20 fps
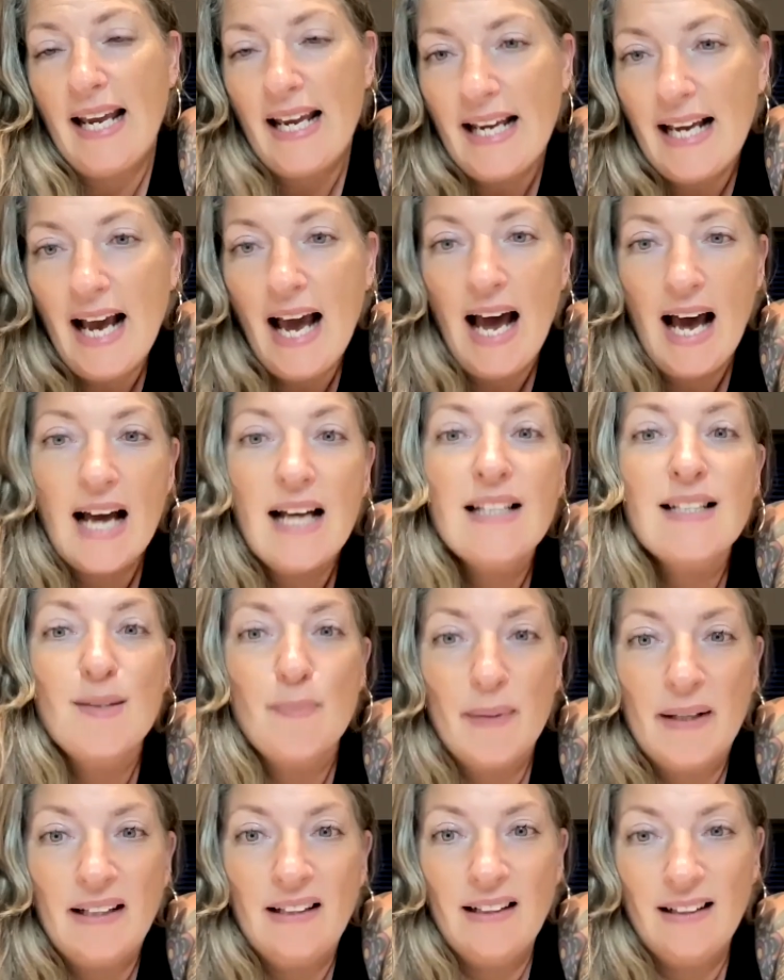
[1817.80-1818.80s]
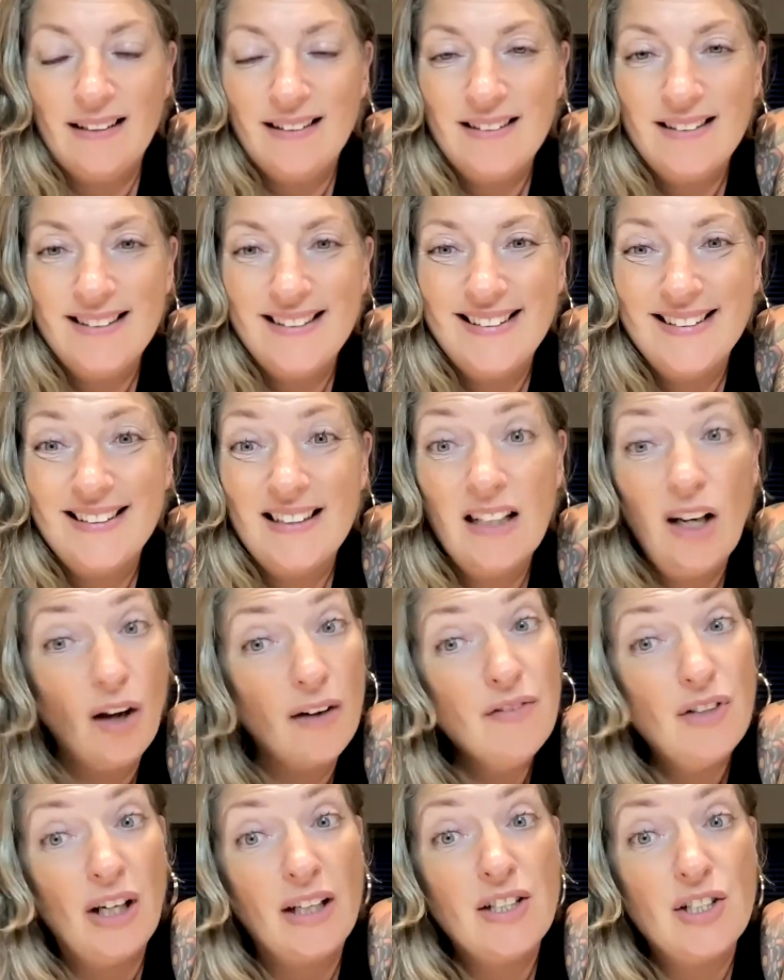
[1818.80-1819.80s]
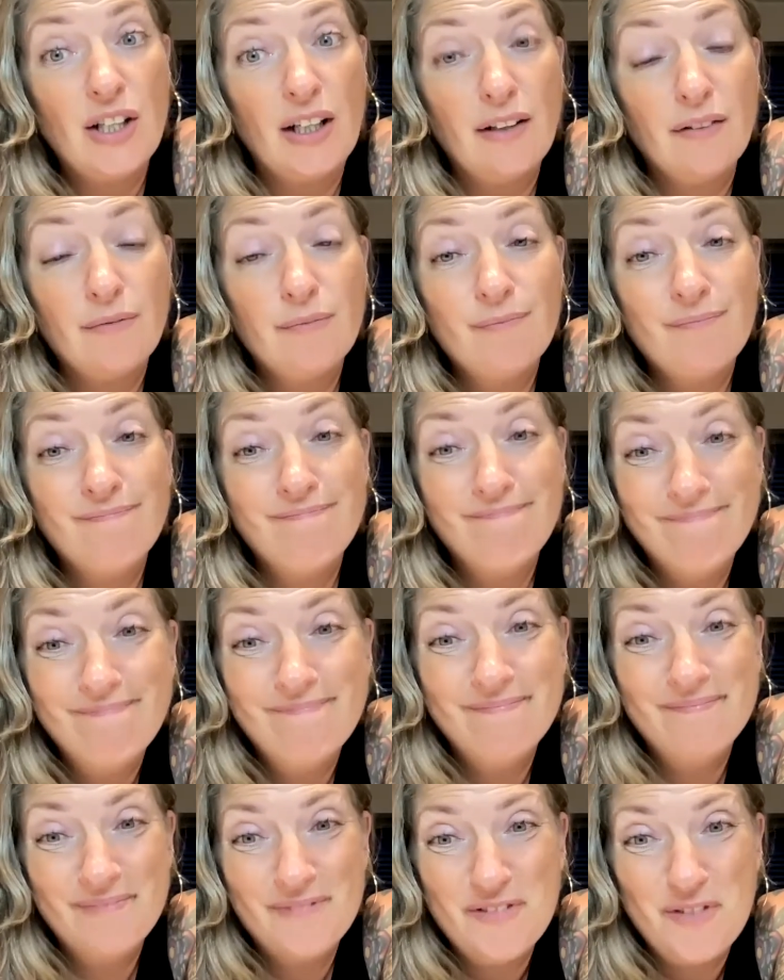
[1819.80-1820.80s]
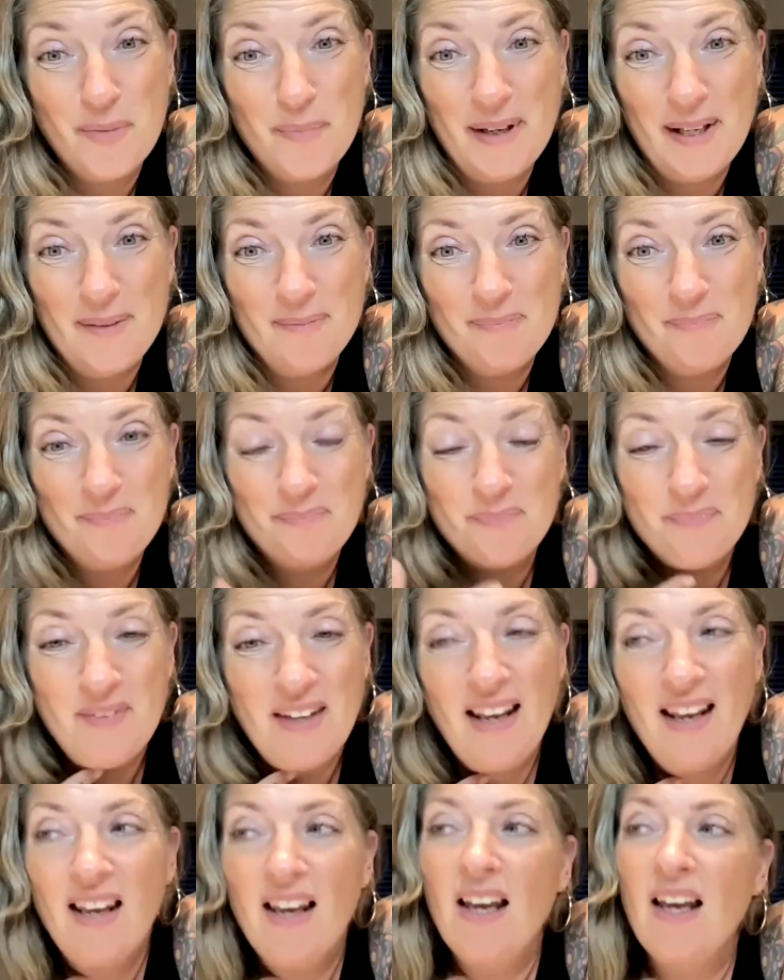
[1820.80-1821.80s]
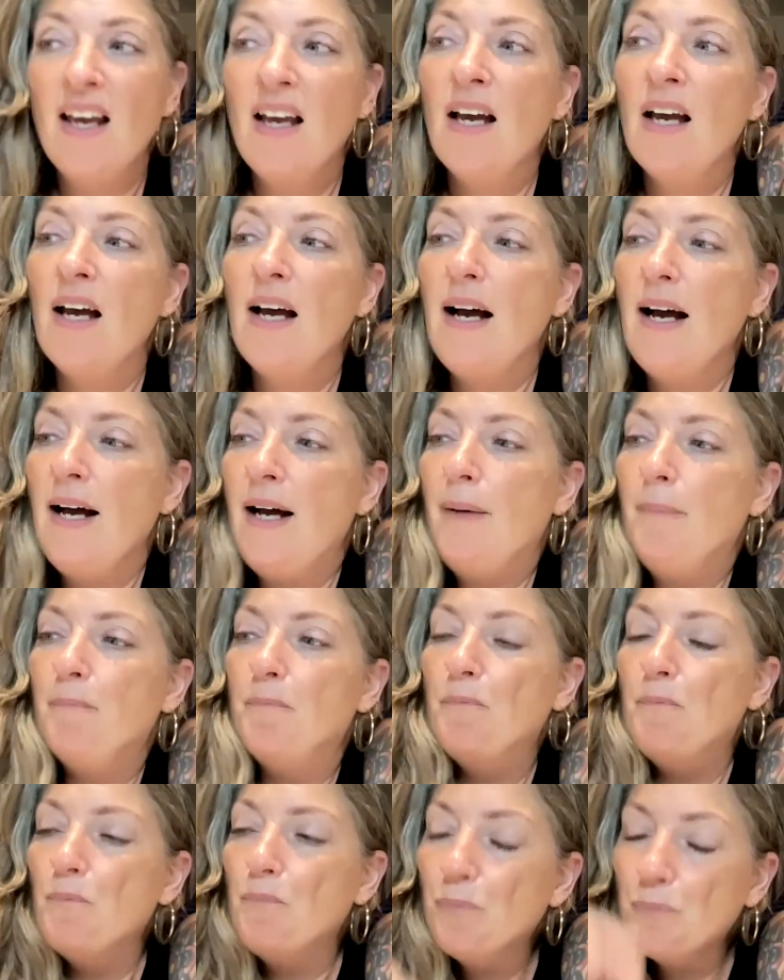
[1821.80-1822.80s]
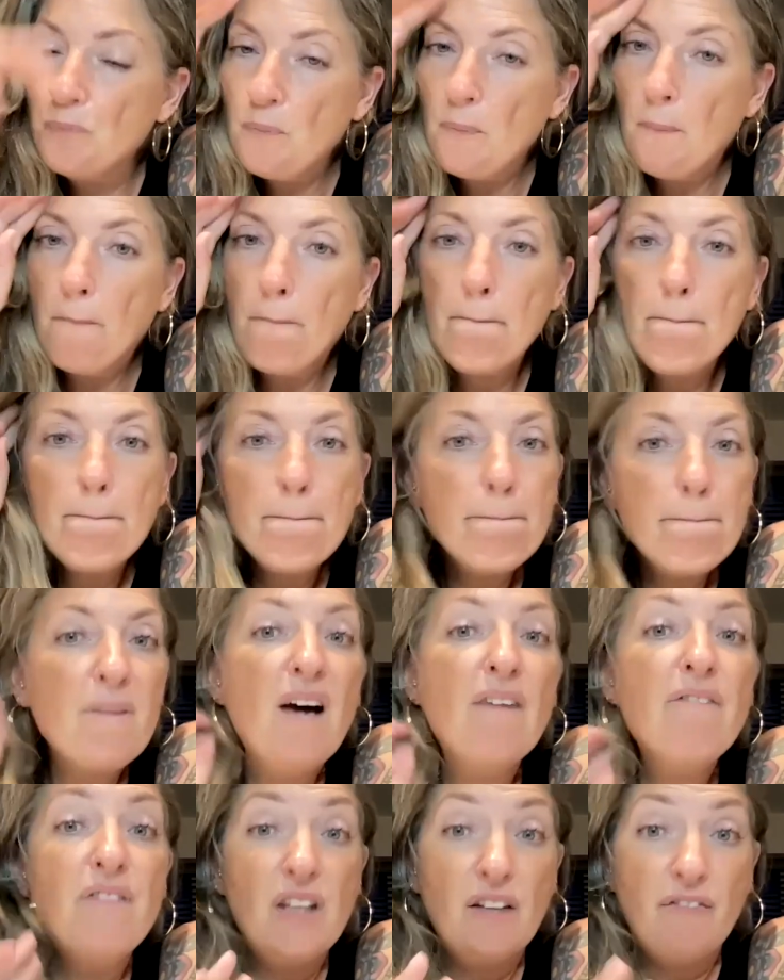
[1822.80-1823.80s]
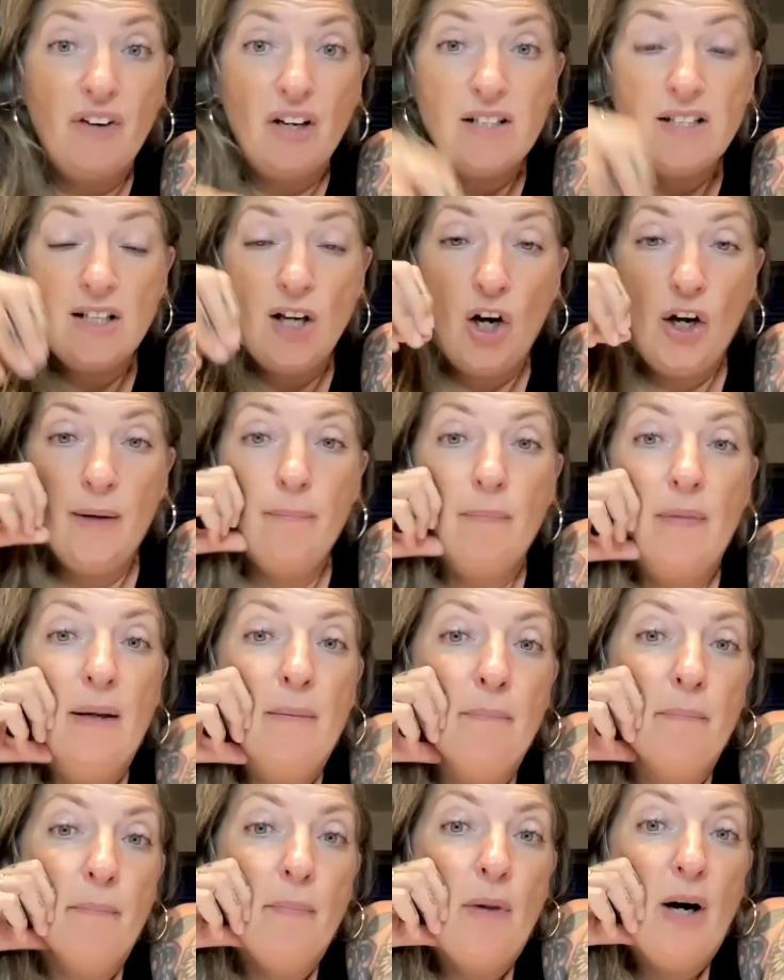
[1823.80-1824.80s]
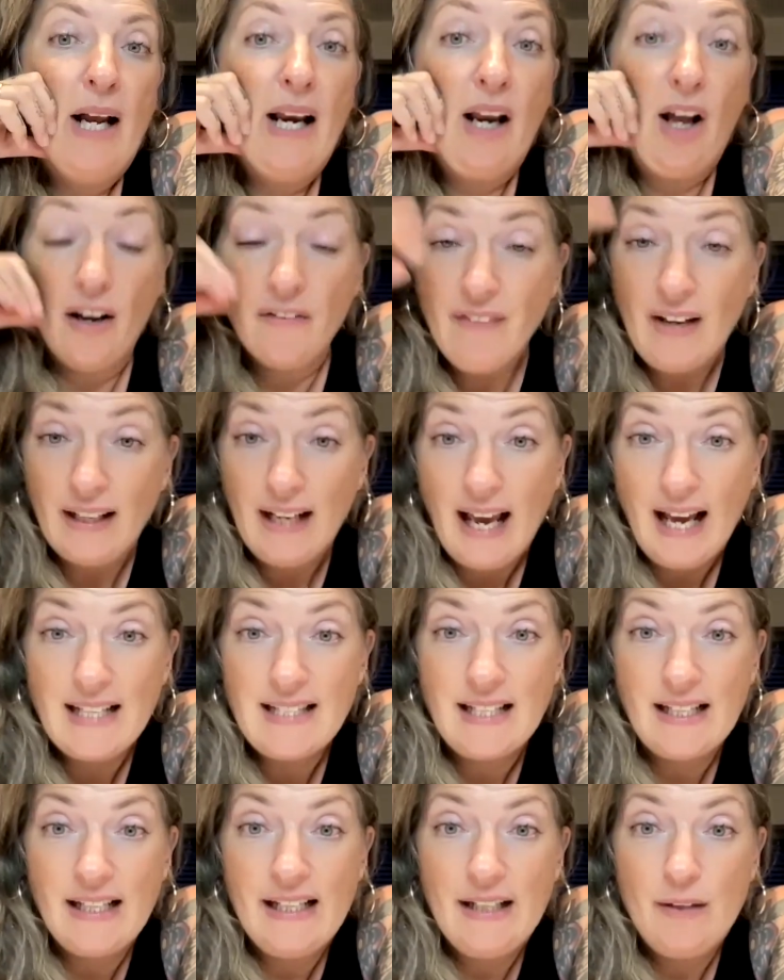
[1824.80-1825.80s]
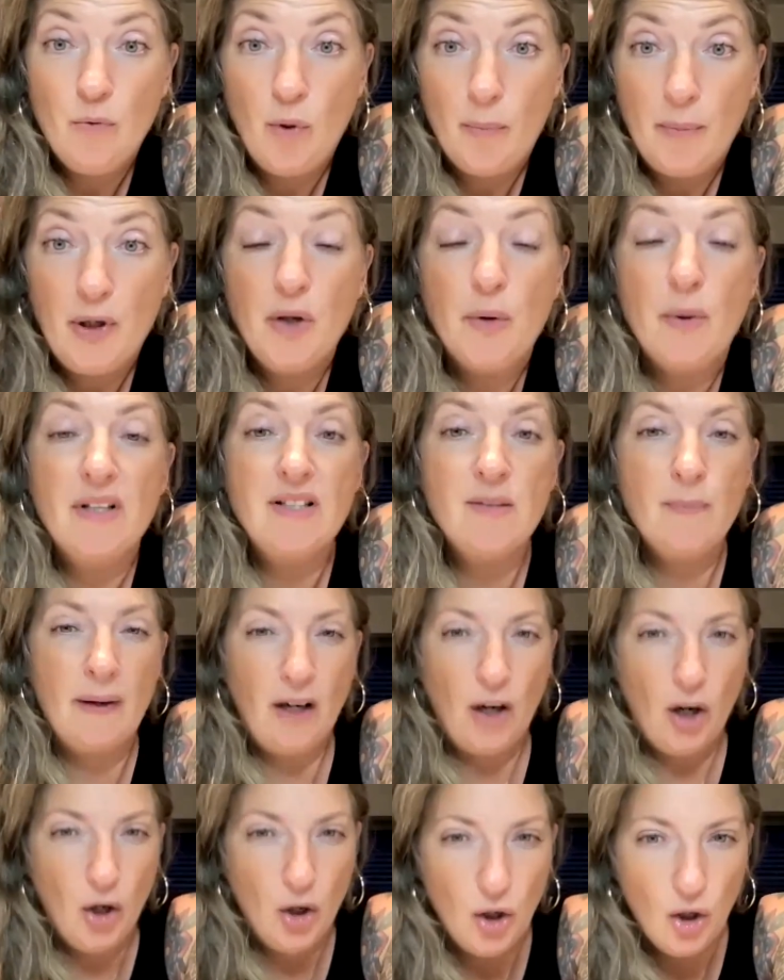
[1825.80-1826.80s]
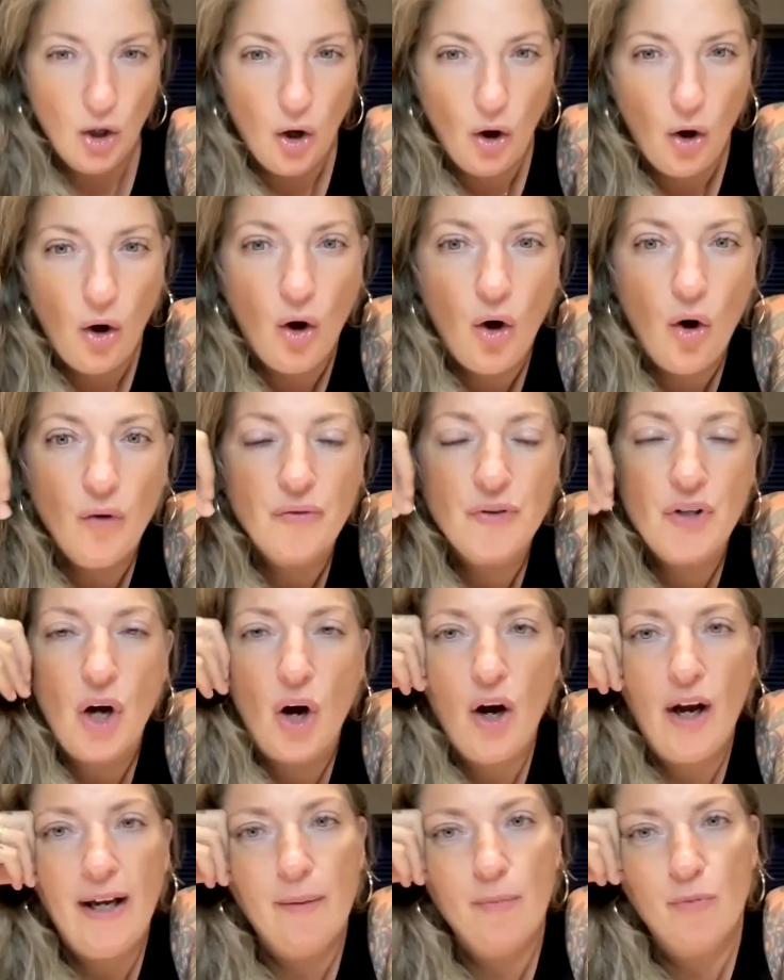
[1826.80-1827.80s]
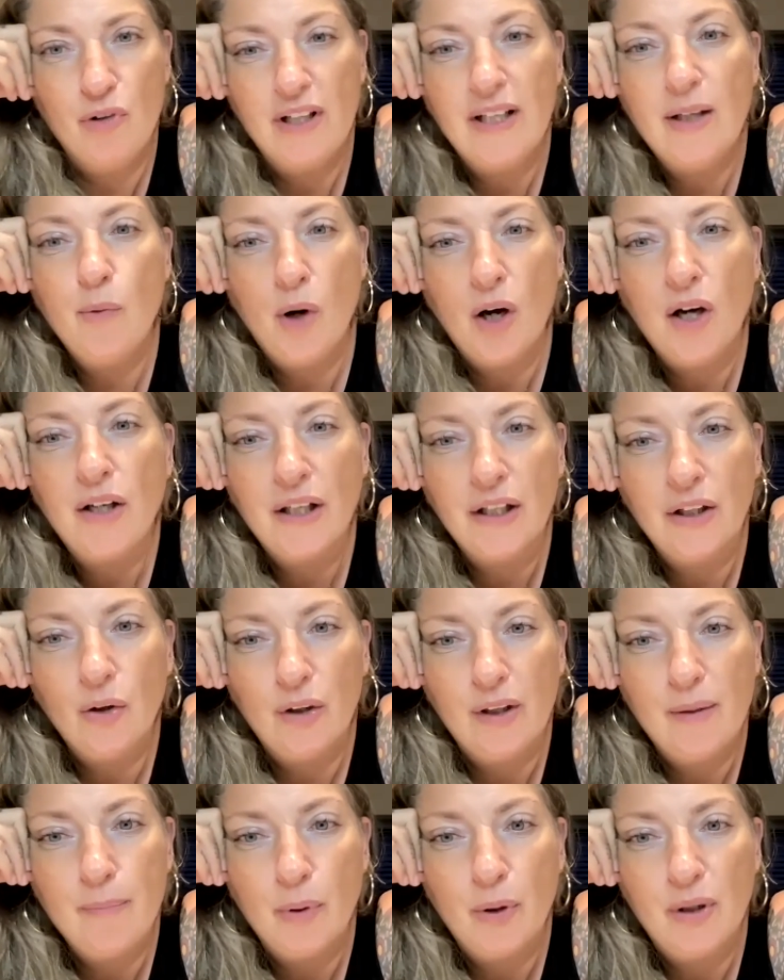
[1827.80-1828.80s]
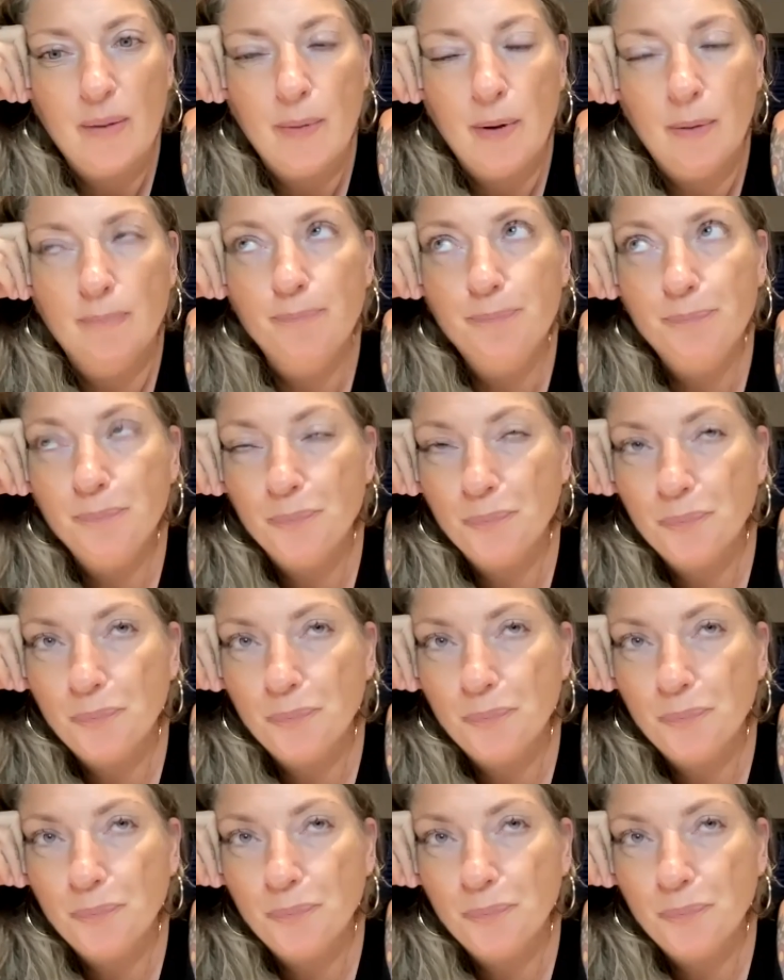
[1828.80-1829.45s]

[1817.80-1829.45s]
it has been life-changing for me. For the first time in my life, and as a woman who has spent a lot of time really working on embodiment,